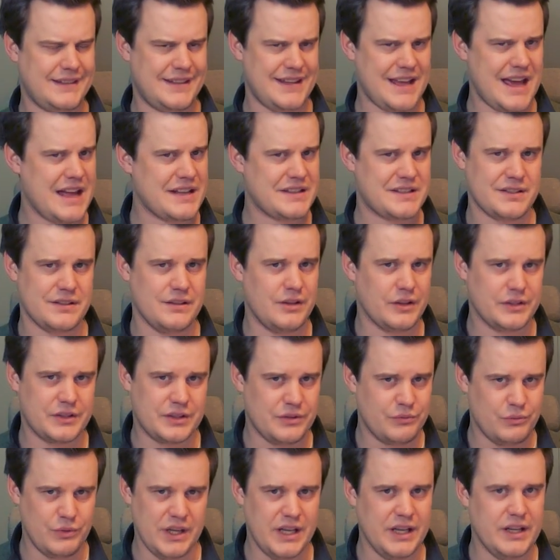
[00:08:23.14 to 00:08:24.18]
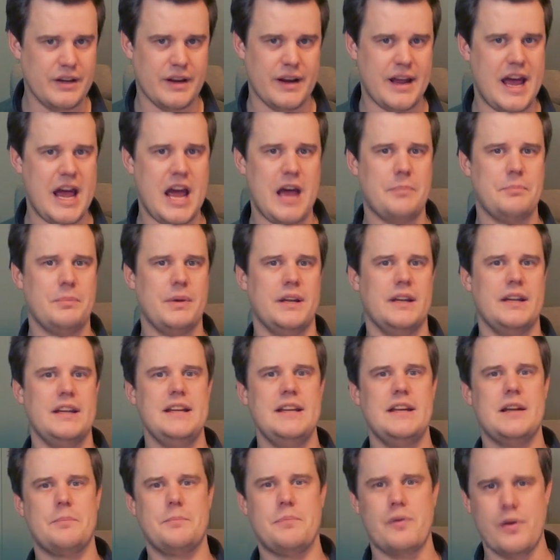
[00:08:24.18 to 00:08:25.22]
That's not really gonna happen.
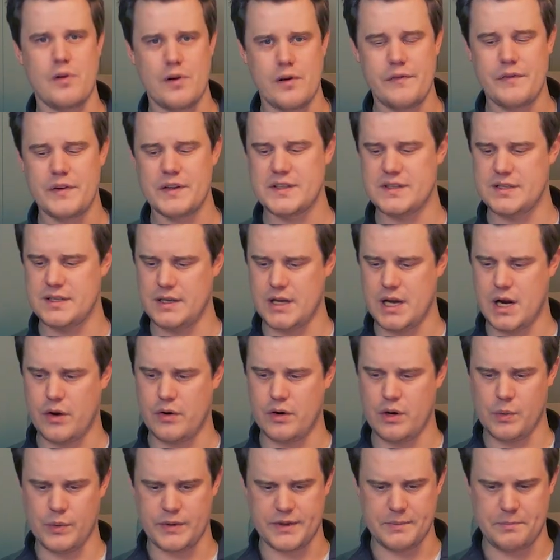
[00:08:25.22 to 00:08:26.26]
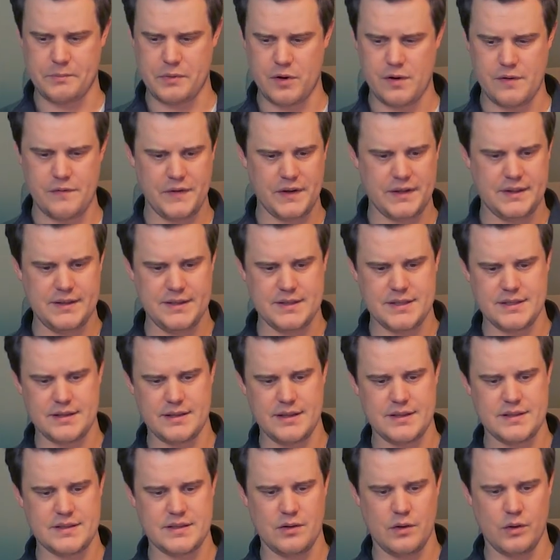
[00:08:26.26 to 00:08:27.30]
In a perfect scenario with a perfect
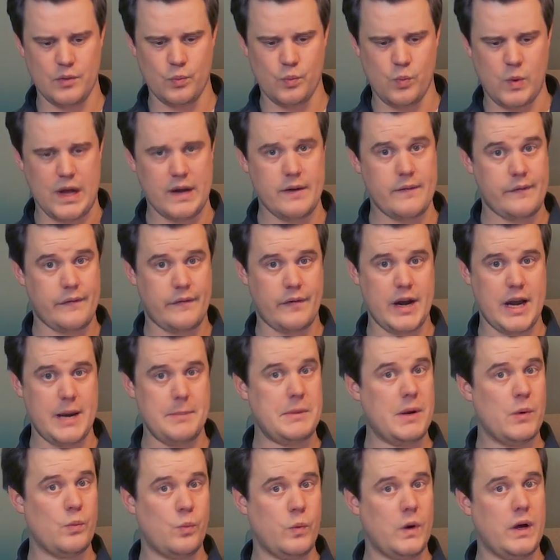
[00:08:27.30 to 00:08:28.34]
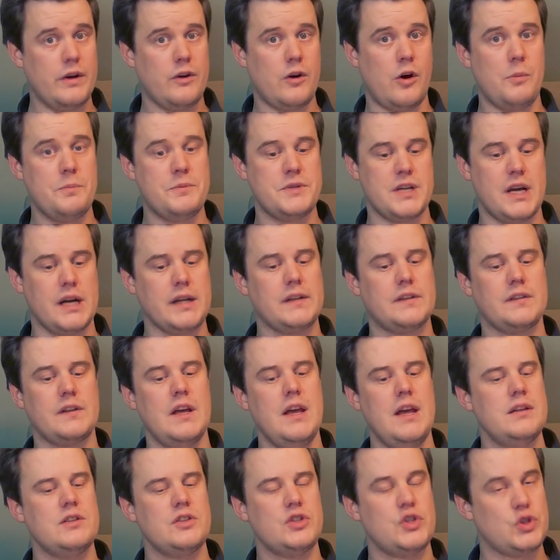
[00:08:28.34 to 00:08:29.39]
distance on one frame and one object,
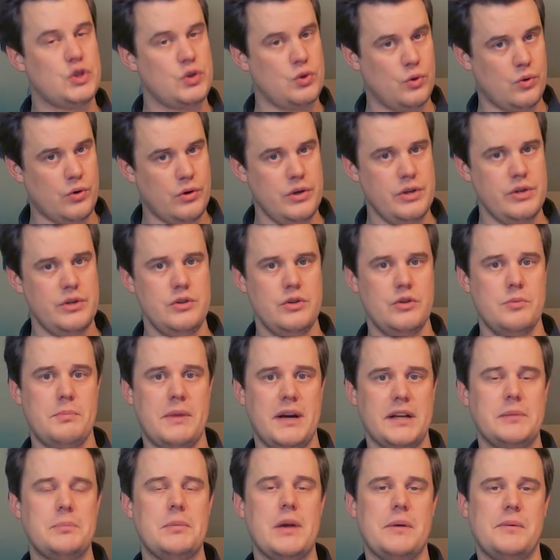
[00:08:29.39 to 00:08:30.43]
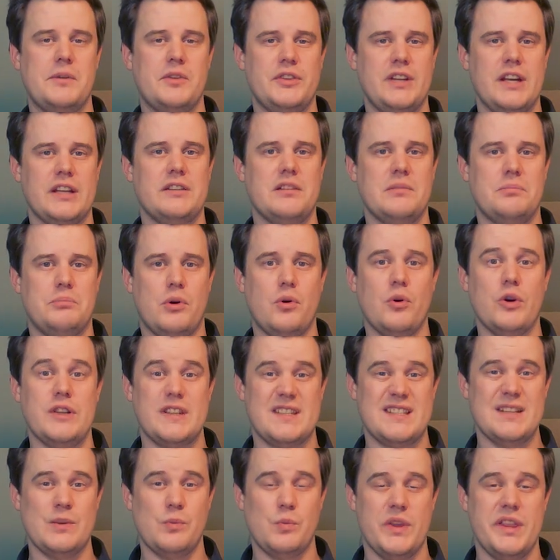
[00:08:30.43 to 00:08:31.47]
sure, you might be able to get the
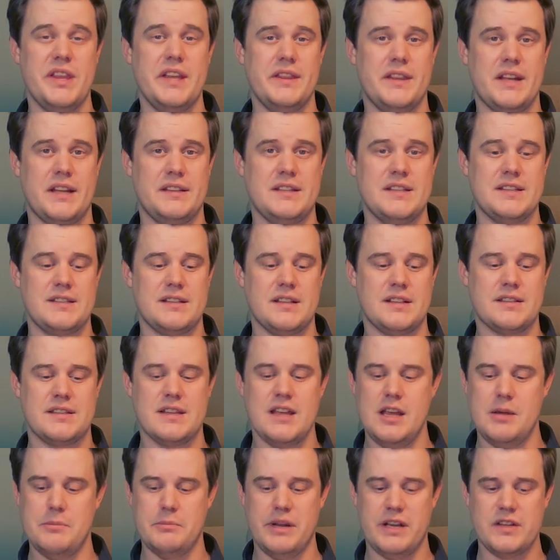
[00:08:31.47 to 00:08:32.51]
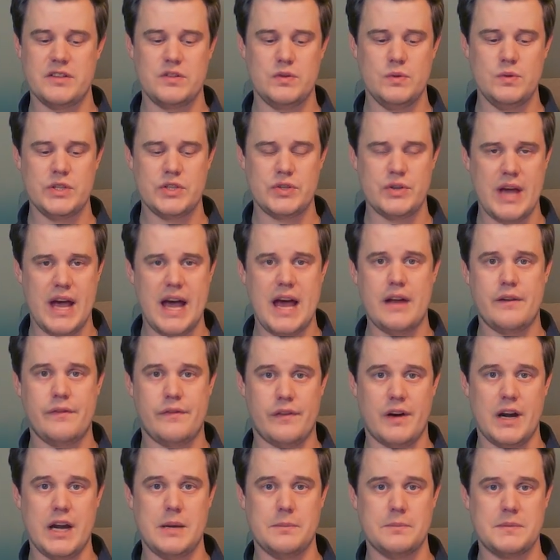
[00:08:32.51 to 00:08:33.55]
points within that distance. But as soon as you add
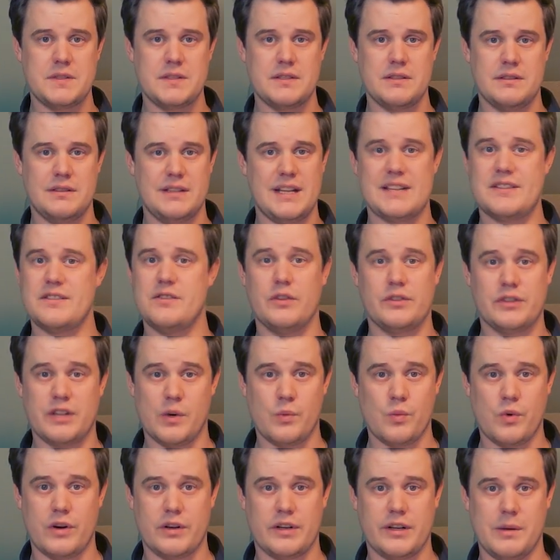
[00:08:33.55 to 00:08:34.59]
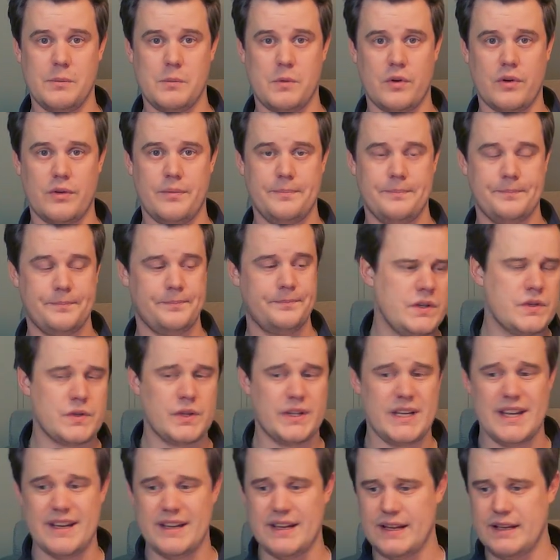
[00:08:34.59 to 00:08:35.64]
frames, that's not gonna work anymore. So
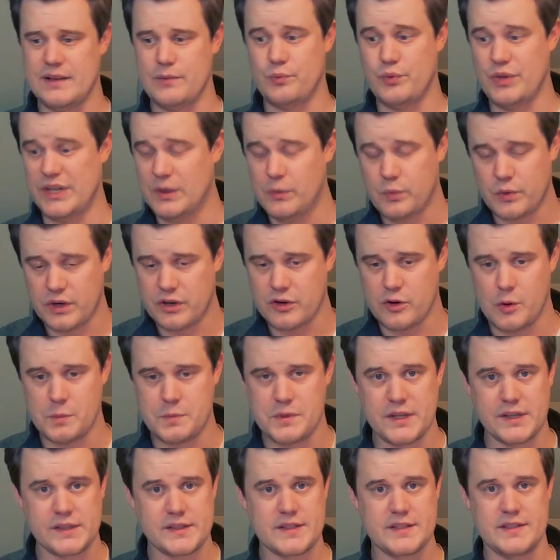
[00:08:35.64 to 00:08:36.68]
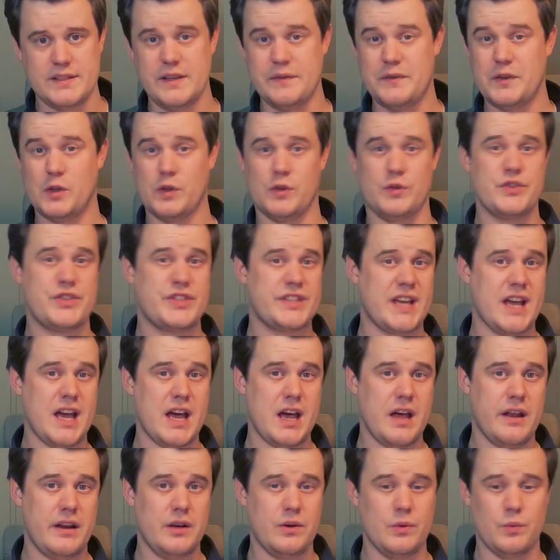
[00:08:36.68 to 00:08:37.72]
again, real world objects, difficult to
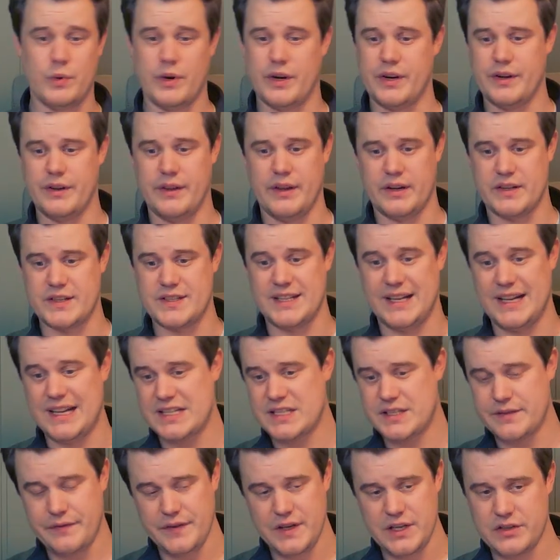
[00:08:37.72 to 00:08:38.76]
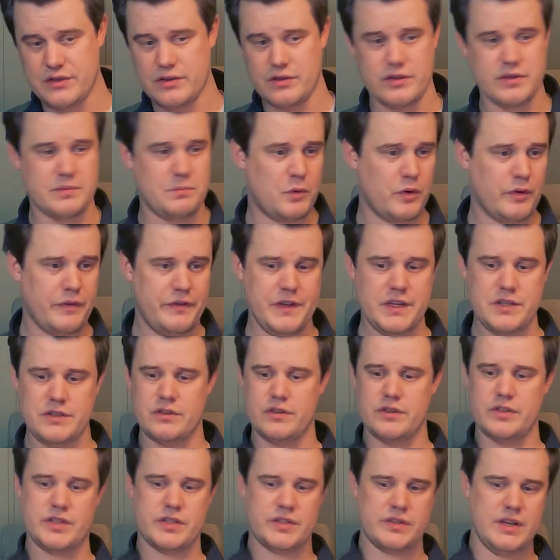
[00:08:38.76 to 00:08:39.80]
scan, where there's less features, more
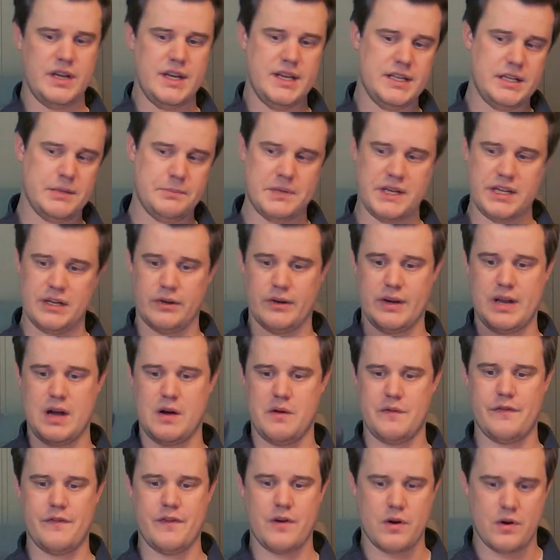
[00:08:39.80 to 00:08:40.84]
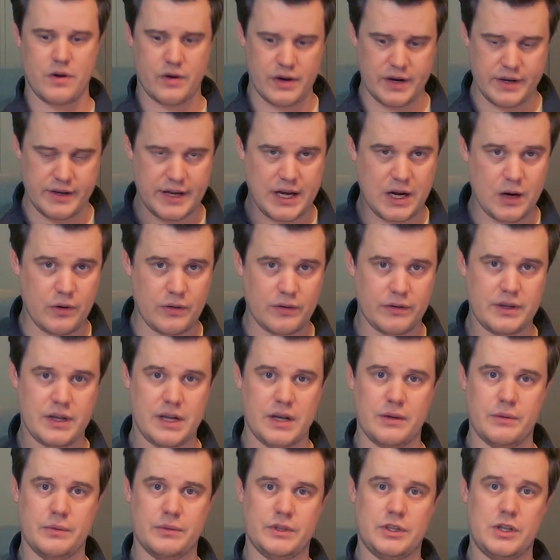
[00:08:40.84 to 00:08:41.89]
features, depending on how far and
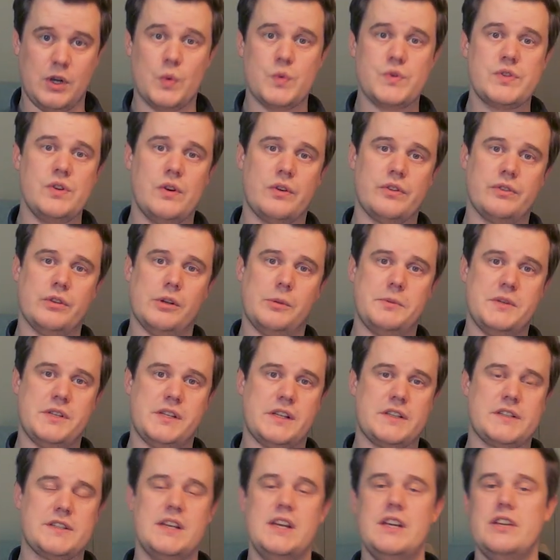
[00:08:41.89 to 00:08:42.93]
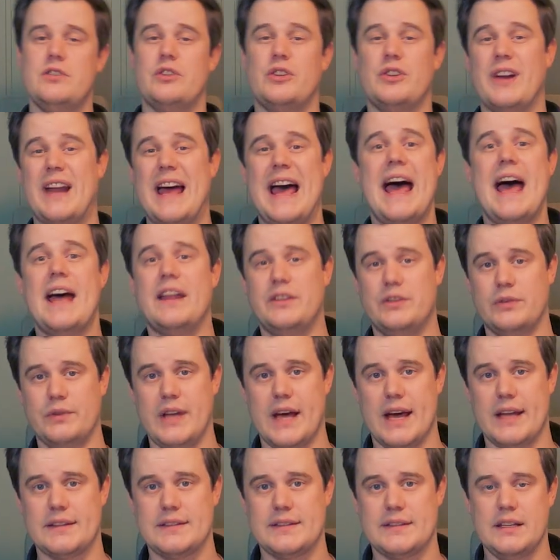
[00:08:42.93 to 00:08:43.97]
how close you are to objects, you're gonna add to
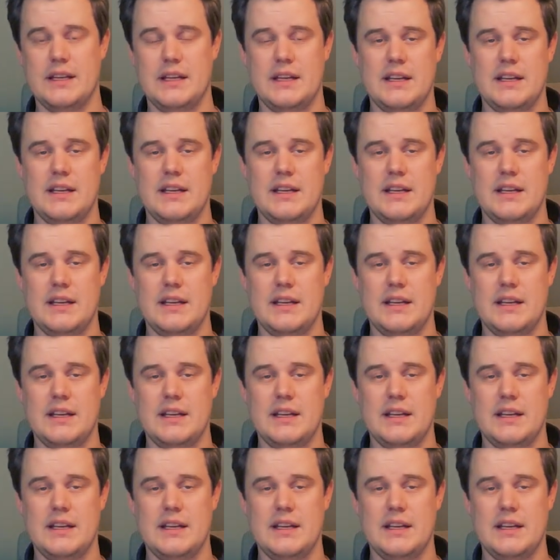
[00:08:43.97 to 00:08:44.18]
that.